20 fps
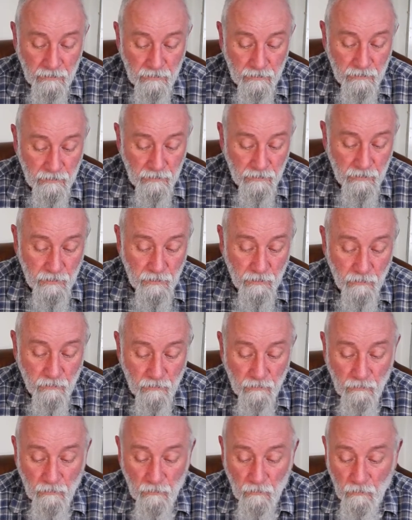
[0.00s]
So
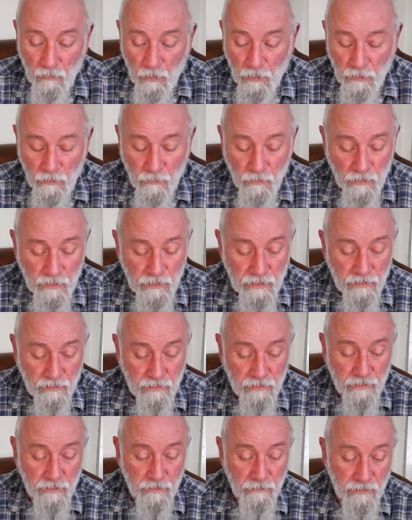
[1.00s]
what you would
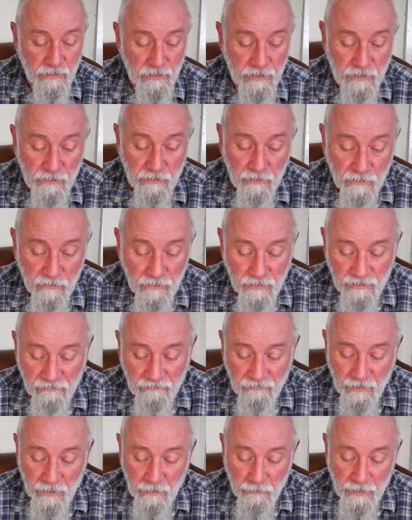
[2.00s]
do is you'd load your
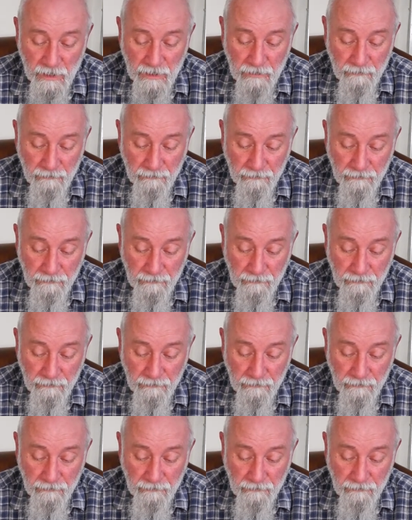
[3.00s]
film in,